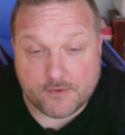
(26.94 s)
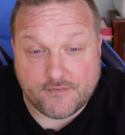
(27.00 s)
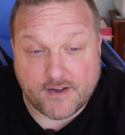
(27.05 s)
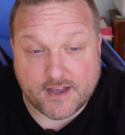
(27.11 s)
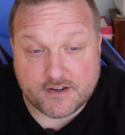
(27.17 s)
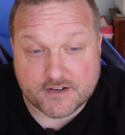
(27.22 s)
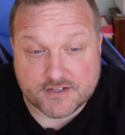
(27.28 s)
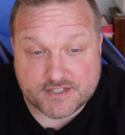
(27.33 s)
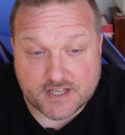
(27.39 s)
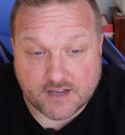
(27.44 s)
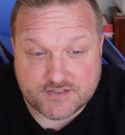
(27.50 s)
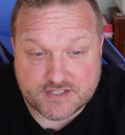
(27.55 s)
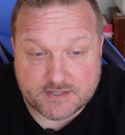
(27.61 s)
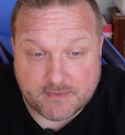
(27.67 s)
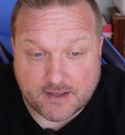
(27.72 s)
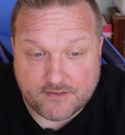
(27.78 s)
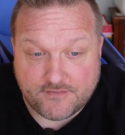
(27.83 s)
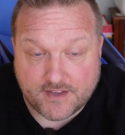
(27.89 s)
we find ourselves
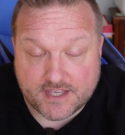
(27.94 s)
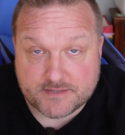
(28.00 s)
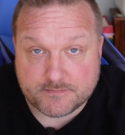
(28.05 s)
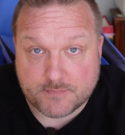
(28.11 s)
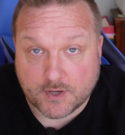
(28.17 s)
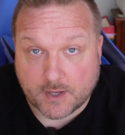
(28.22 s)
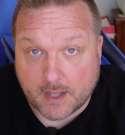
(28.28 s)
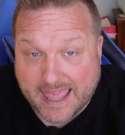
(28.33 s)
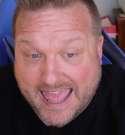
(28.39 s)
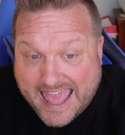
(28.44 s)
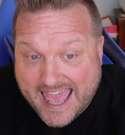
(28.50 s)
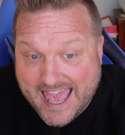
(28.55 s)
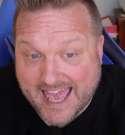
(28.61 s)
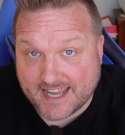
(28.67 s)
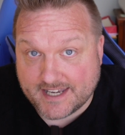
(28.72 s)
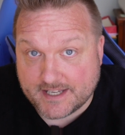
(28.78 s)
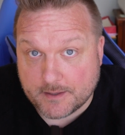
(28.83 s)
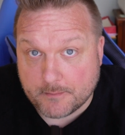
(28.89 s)
in my Facebook
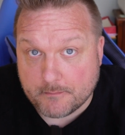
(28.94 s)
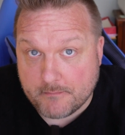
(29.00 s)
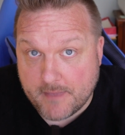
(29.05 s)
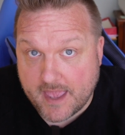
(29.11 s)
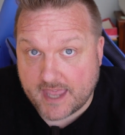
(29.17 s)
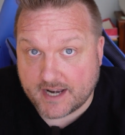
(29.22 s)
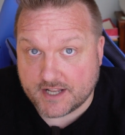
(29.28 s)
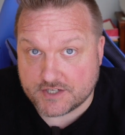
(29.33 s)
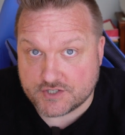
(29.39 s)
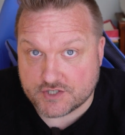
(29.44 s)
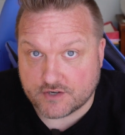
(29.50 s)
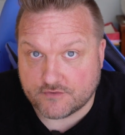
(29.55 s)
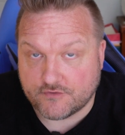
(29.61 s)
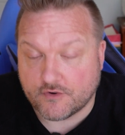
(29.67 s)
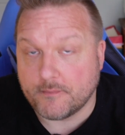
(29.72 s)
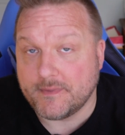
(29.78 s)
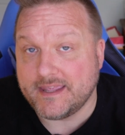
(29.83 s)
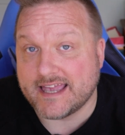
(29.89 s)
ad manager.
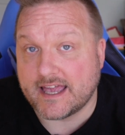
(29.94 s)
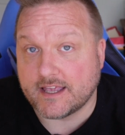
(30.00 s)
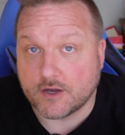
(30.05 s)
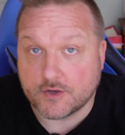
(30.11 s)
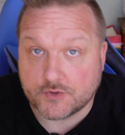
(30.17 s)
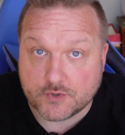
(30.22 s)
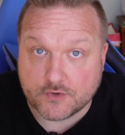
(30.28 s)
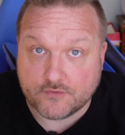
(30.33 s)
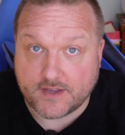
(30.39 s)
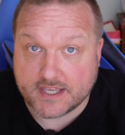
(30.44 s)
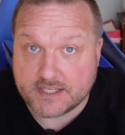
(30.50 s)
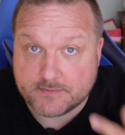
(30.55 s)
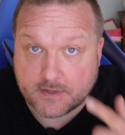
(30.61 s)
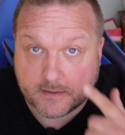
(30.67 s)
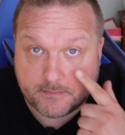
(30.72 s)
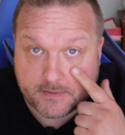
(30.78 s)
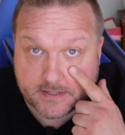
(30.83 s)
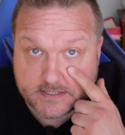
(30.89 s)
For me, I go through
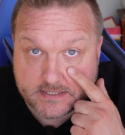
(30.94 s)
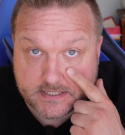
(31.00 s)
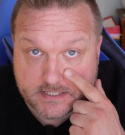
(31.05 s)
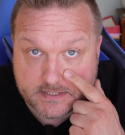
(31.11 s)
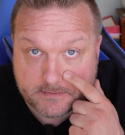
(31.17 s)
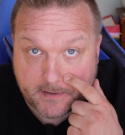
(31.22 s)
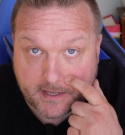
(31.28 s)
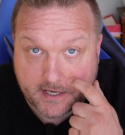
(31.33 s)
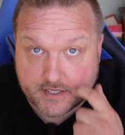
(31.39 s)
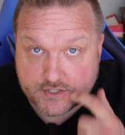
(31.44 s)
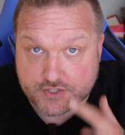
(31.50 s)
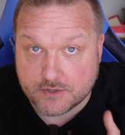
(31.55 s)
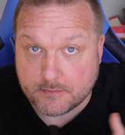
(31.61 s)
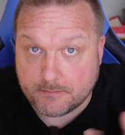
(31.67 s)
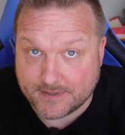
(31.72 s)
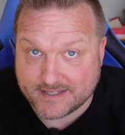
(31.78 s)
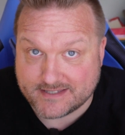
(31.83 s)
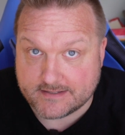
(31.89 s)
Facebook Business Manager,
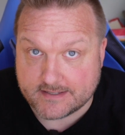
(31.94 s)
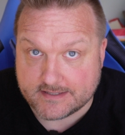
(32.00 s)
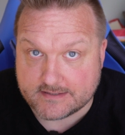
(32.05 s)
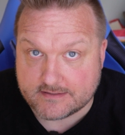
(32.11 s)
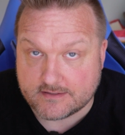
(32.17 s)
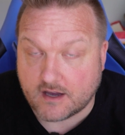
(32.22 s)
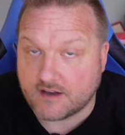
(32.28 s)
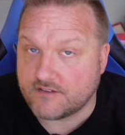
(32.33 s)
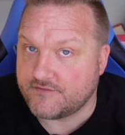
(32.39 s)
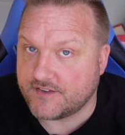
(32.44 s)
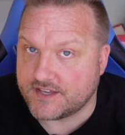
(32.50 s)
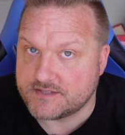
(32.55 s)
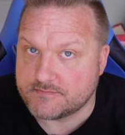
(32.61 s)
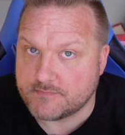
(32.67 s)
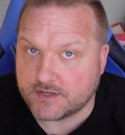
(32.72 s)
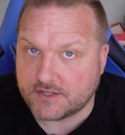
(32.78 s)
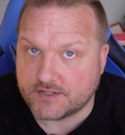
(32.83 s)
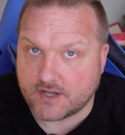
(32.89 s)
business dot
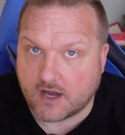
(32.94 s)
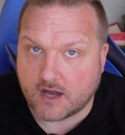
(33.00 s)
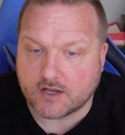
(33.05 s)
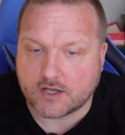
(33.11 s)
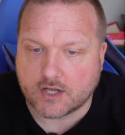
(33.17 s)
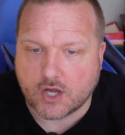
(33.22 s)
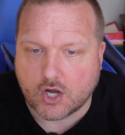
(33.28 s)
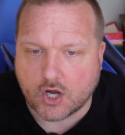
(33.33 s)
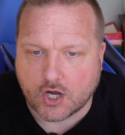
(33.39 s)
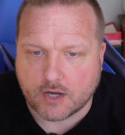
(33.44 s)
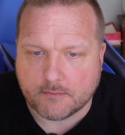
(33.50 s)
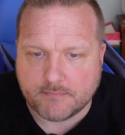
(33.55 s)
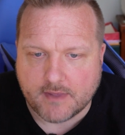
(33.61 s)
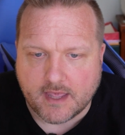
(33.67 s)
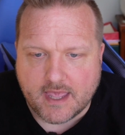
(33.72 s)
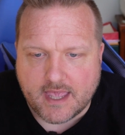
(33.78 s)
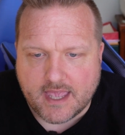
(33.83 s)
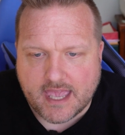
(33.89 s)
facebook dot com,
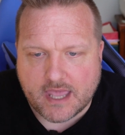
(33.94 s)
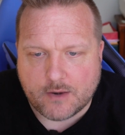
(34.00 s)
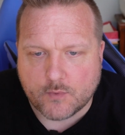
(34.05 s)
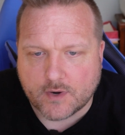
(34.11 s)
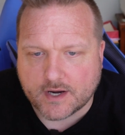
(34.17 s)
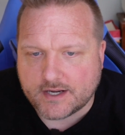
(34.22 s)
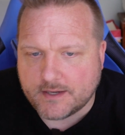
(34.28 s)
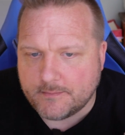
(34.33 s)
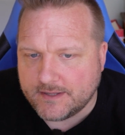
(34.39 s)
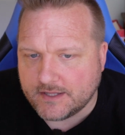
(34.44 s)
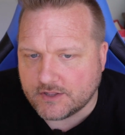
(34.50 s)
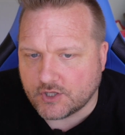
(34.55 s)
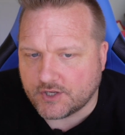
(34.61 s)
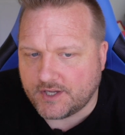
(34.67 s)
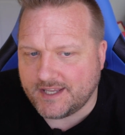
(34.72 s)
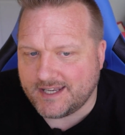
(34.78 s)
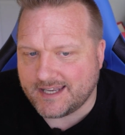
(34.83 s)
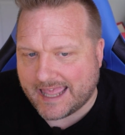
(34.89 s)
and we're going to be
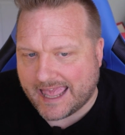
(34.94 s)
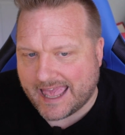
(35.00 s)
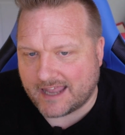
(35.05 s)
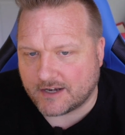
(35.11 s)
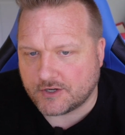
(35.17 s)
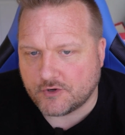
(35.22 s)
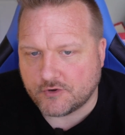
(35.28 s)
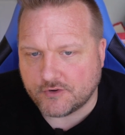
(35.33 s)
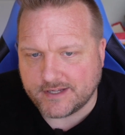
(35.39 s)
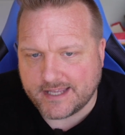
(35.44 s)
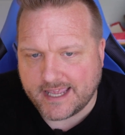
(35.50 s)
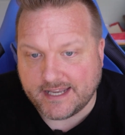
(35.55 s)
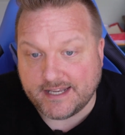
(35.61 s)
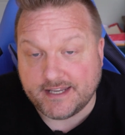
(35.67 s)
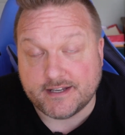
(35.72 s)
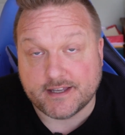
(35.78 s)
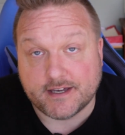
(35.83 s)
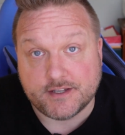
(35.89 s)
looking at
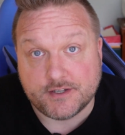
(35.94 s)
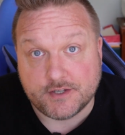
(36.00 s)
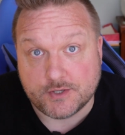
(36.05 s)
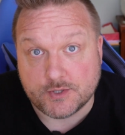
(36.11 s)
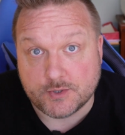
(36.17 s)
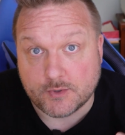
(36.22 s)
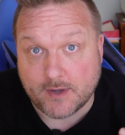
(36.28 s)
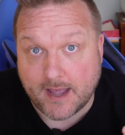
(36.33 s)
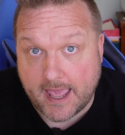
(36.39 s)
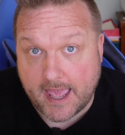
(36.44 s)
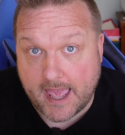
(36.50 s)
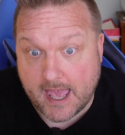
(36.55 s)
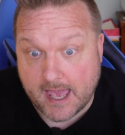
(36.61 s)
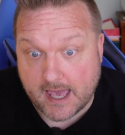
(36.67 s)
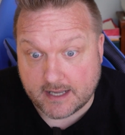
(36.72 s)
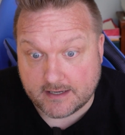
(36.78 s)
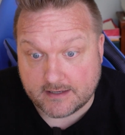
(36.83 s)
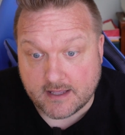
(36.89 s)
creating a new
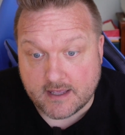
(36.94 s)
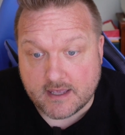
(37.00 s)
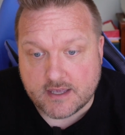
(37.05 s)
ad.